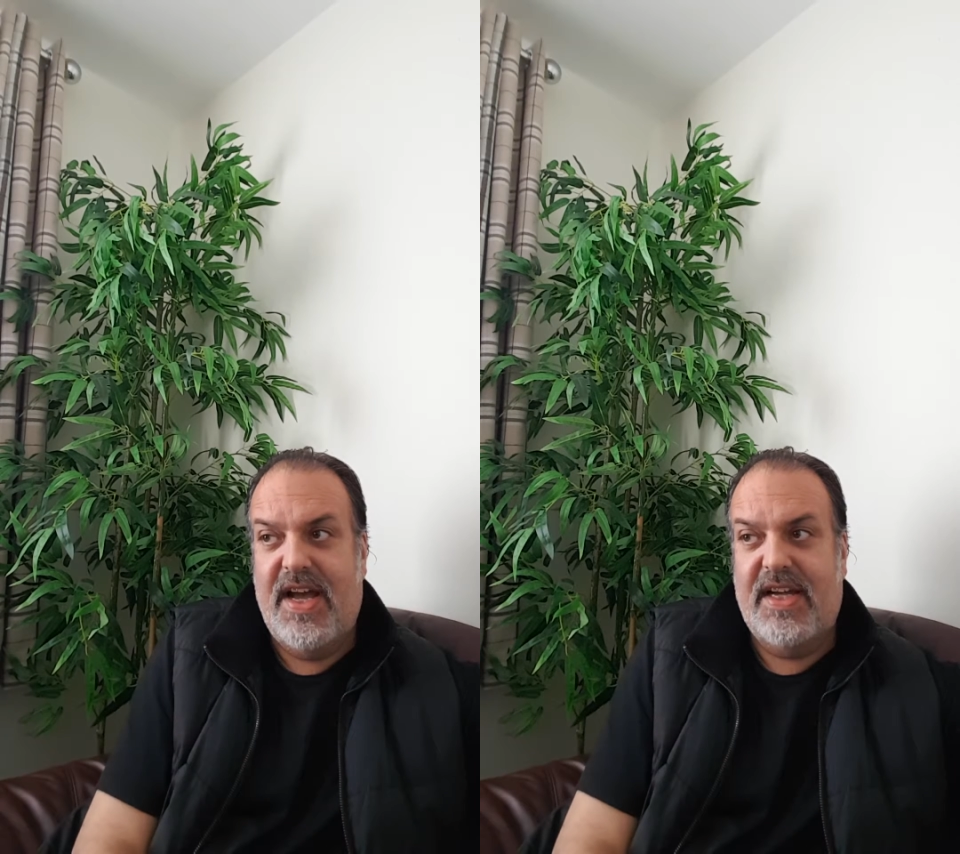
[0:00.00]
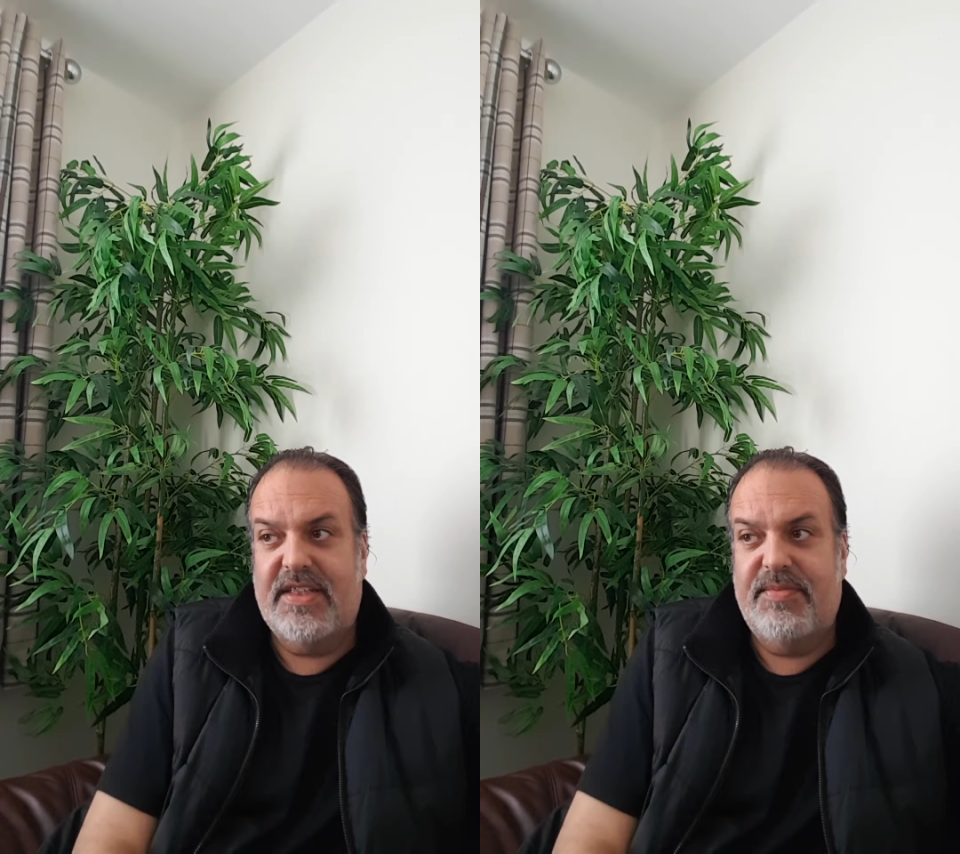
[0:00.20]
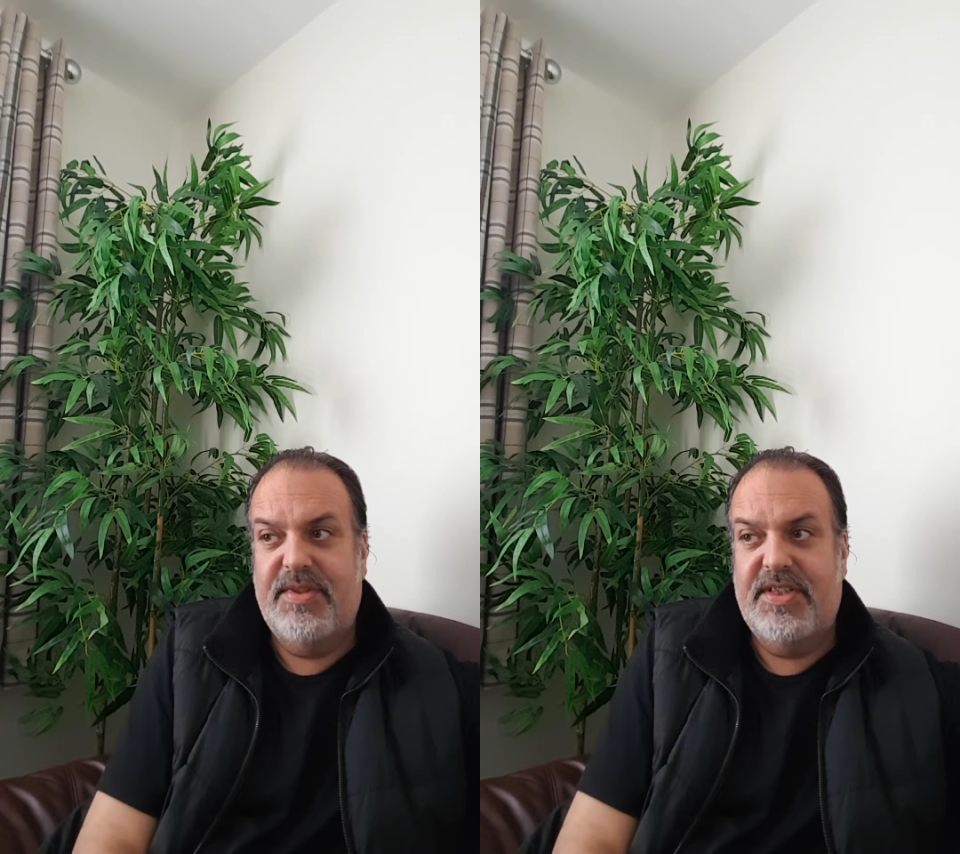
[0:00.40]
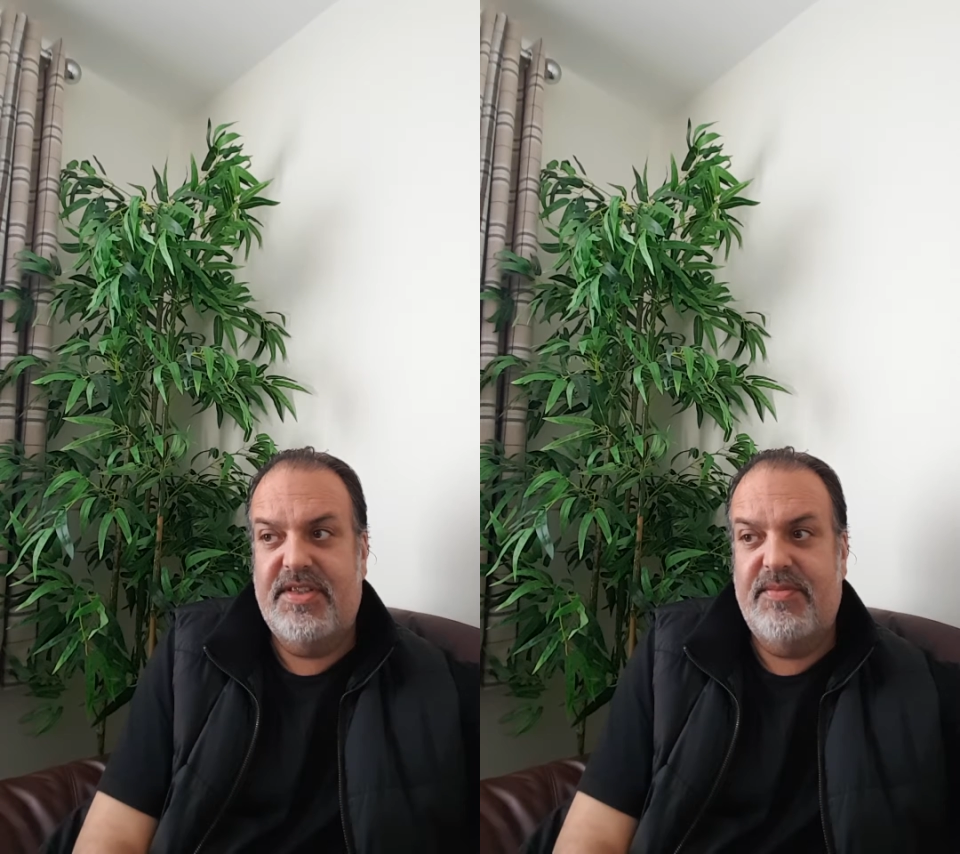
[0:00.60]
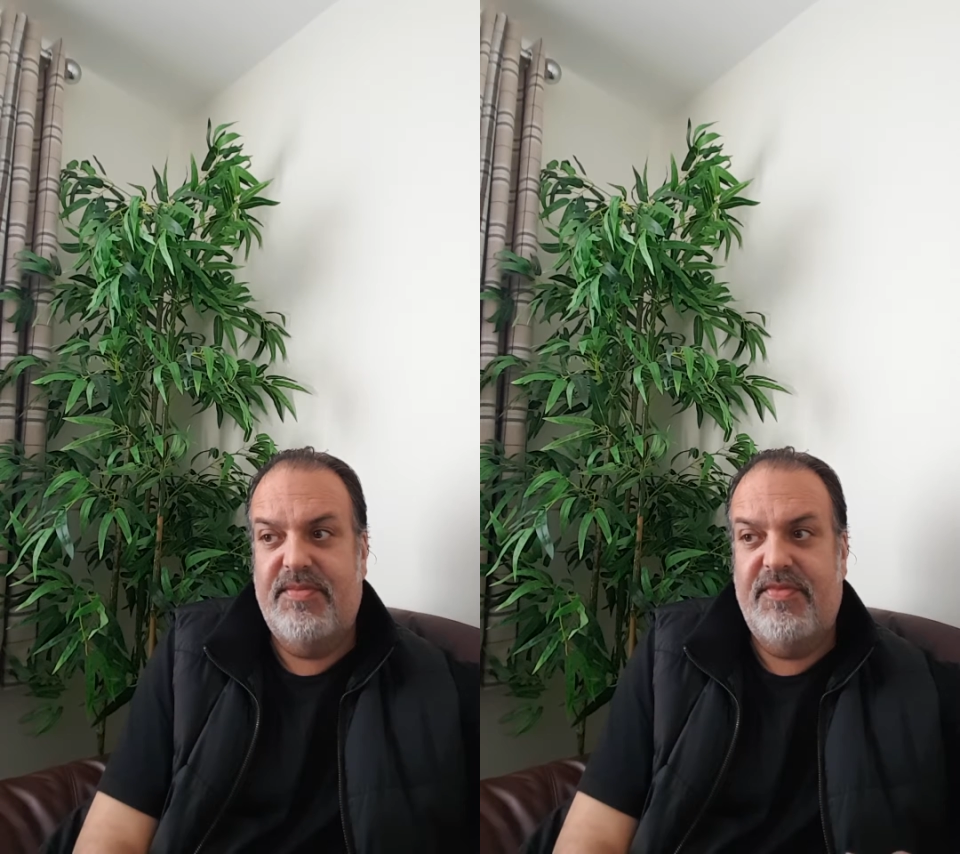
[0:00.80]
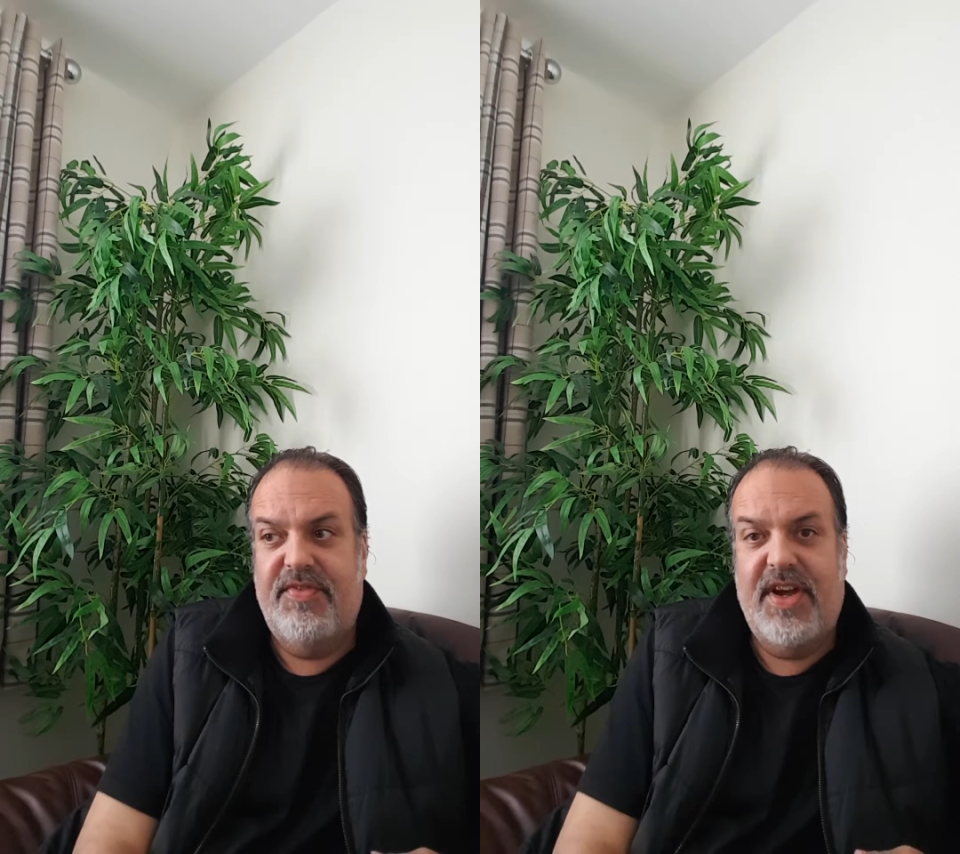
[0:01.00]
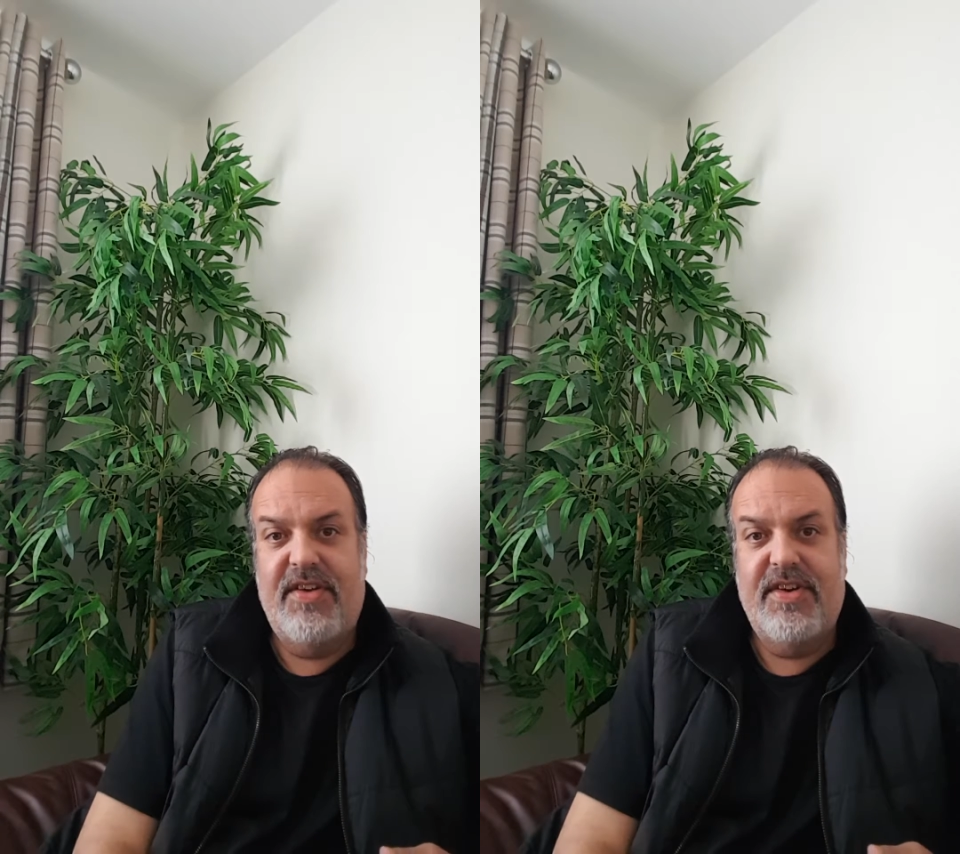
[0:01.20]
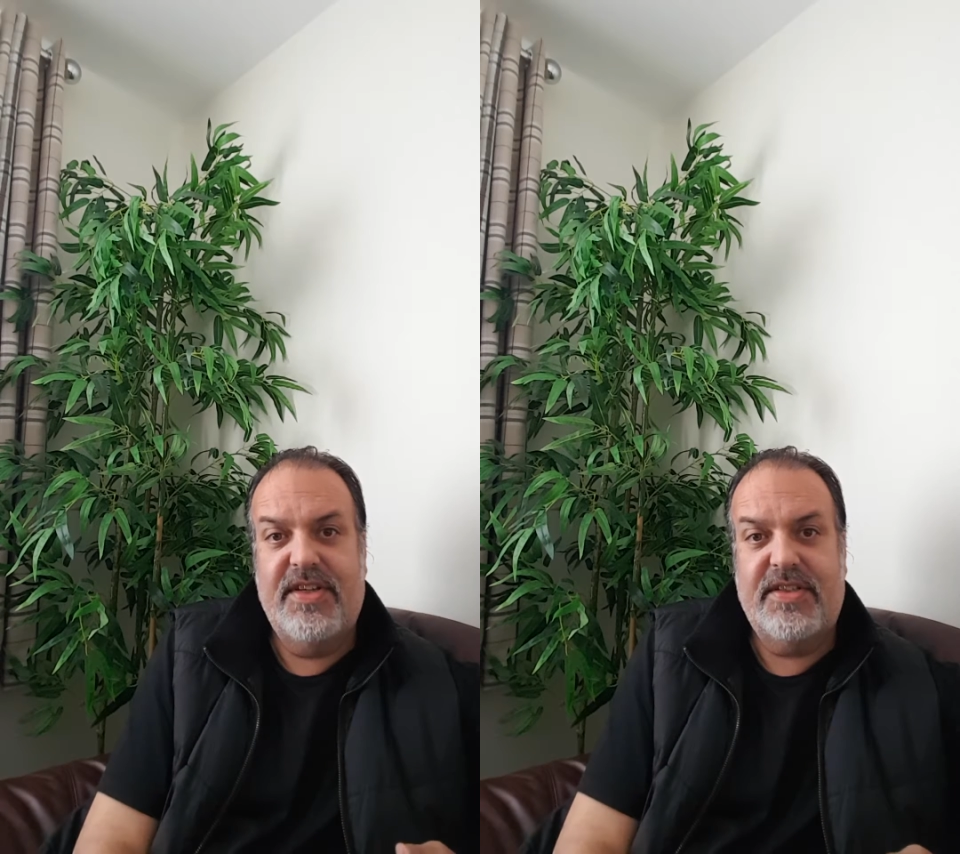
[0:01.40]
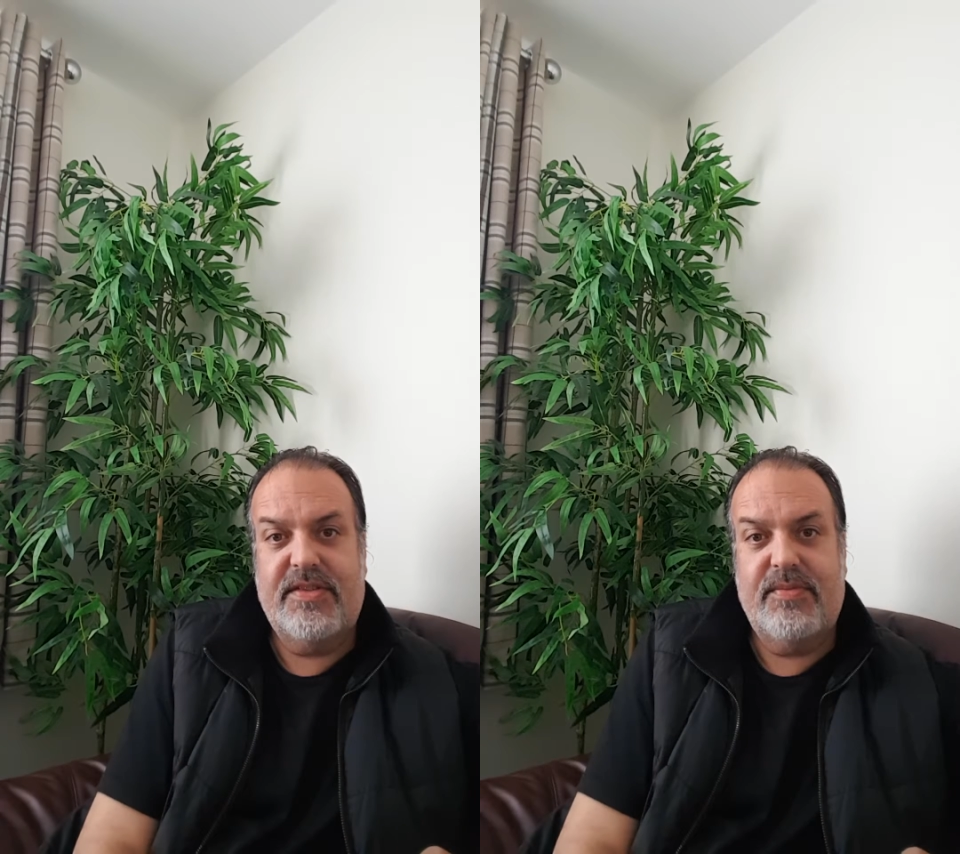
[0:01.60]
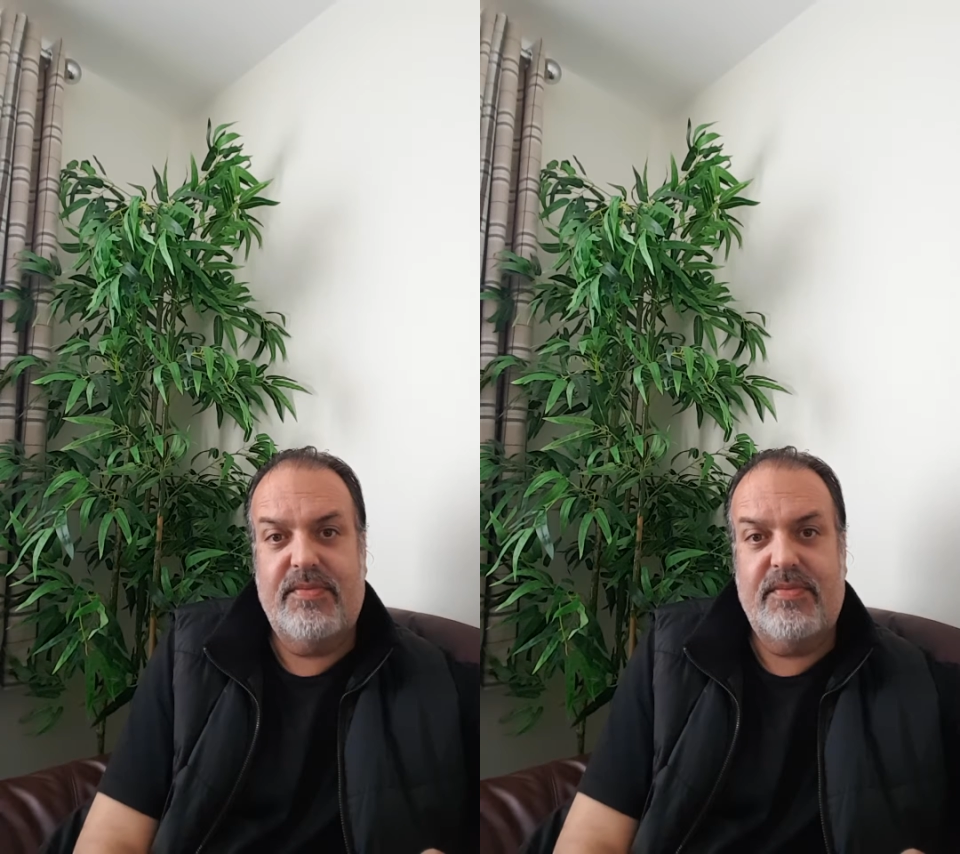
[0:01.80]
ask me some various,